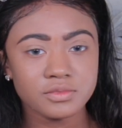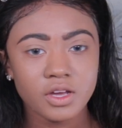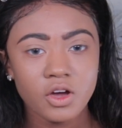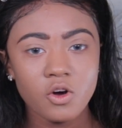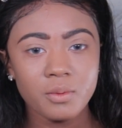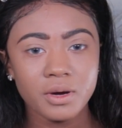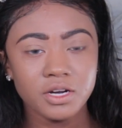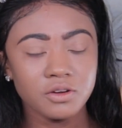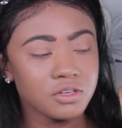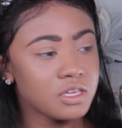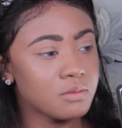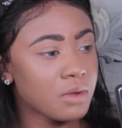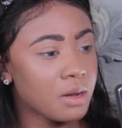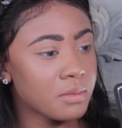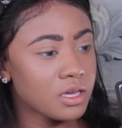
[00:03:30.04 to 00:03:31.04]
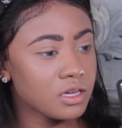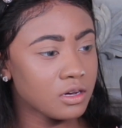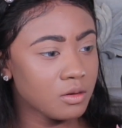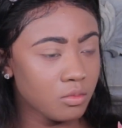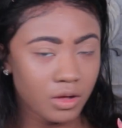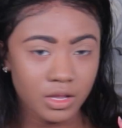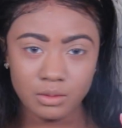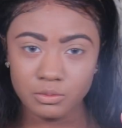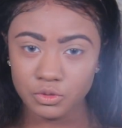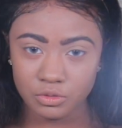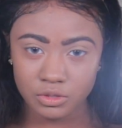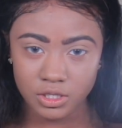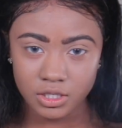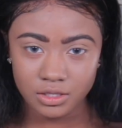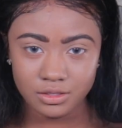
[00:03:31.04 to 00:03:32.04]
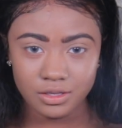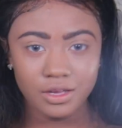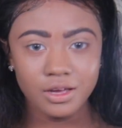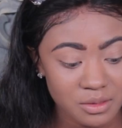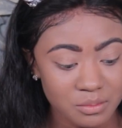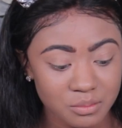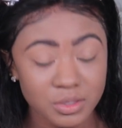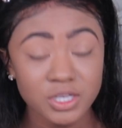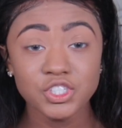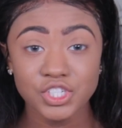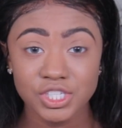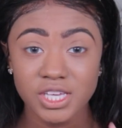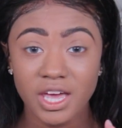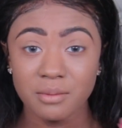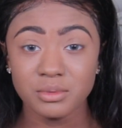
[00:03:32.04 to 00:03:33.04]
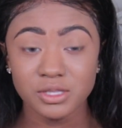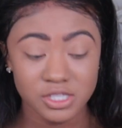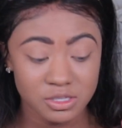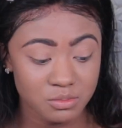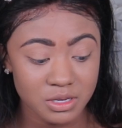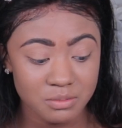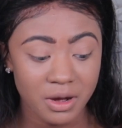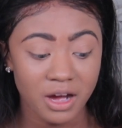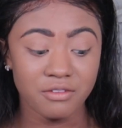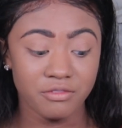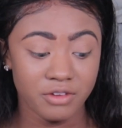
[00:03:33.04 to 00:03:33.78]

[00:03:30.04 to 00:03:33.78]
I hope I don't eat my makeup while I'm doing it. Peaches happen to be my